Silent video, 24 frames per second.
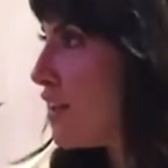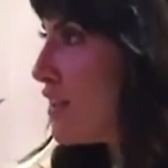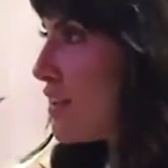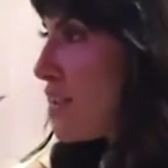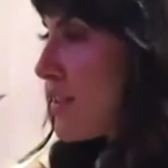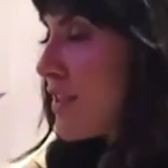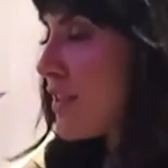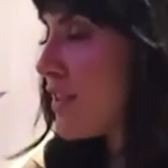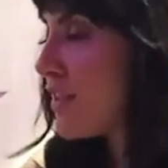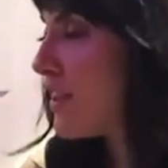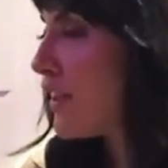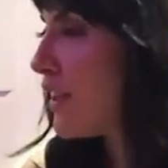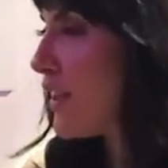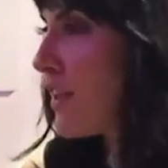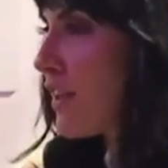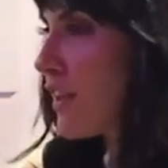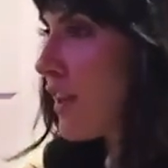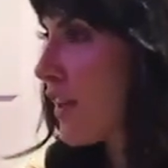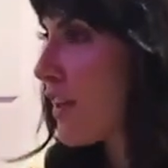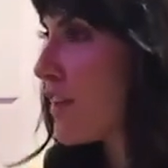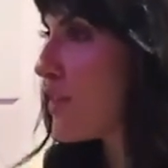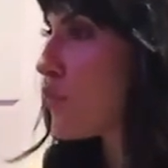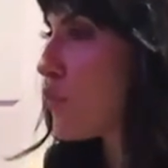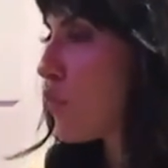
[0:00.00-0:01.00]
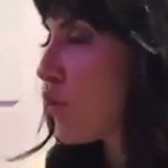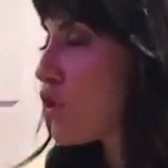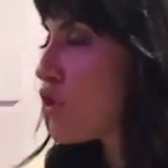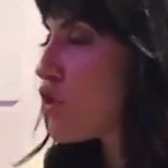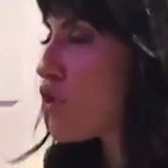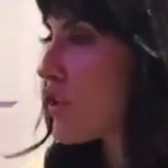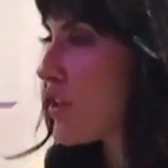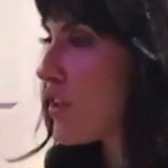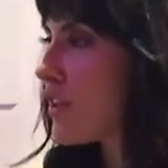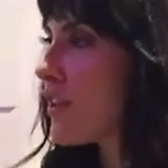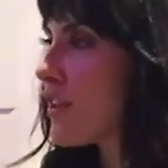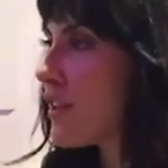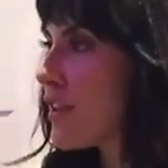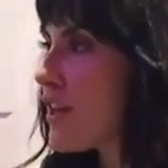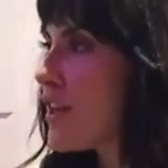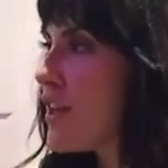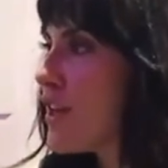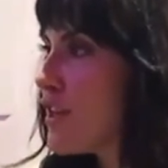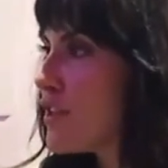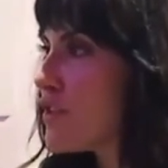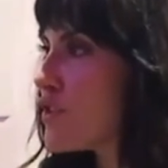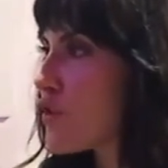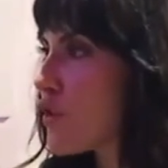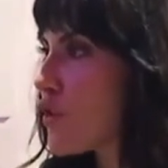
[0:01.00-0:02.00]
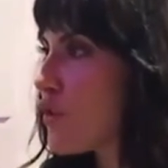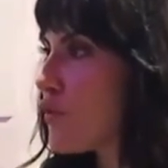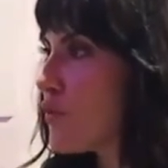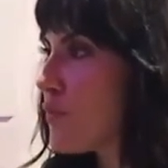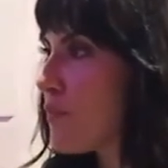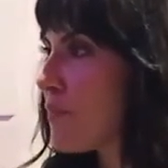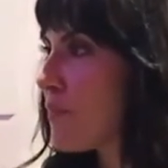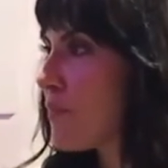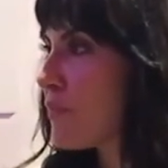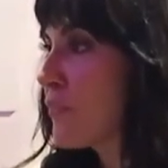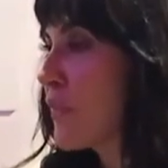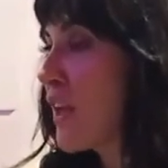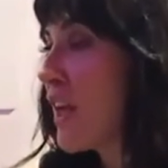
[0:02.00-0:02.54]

listening and watching. So